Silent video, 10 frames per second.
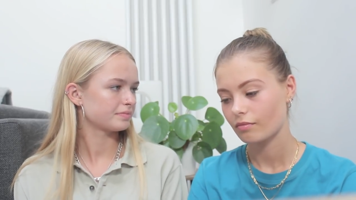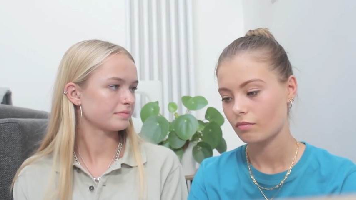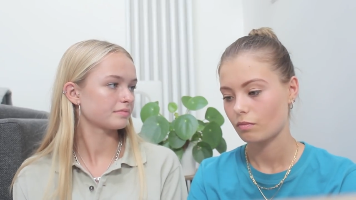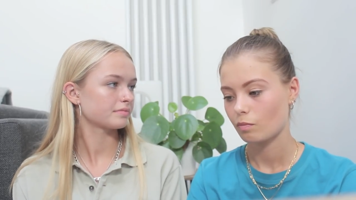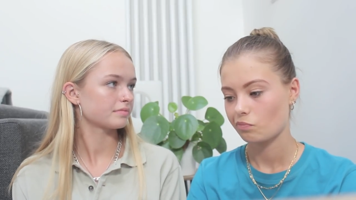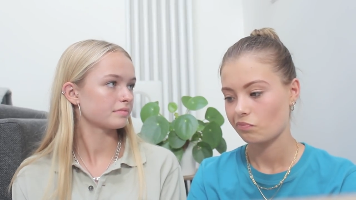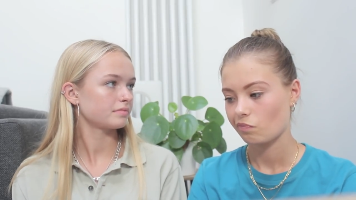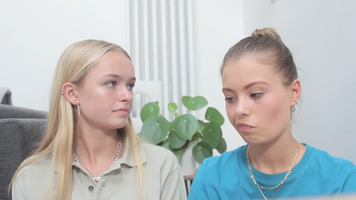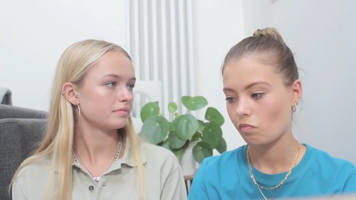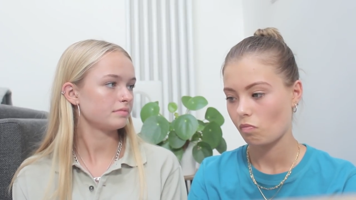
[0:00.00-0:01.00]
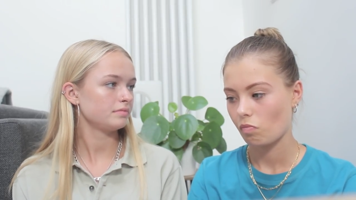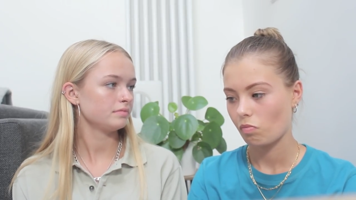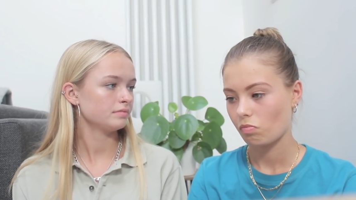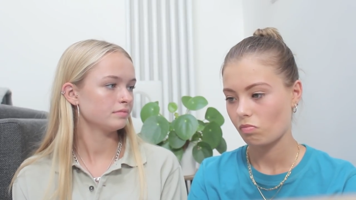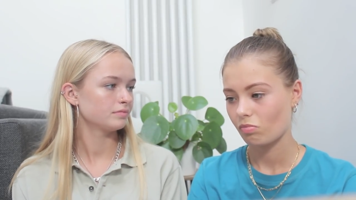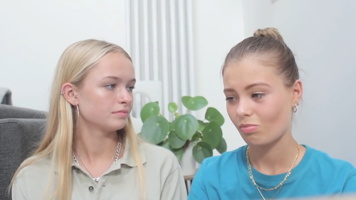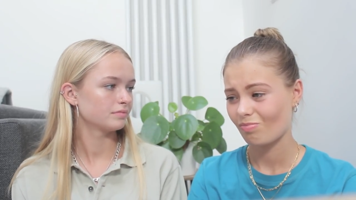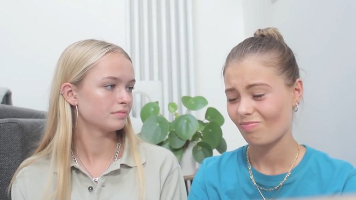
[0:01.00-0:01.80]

[no speech]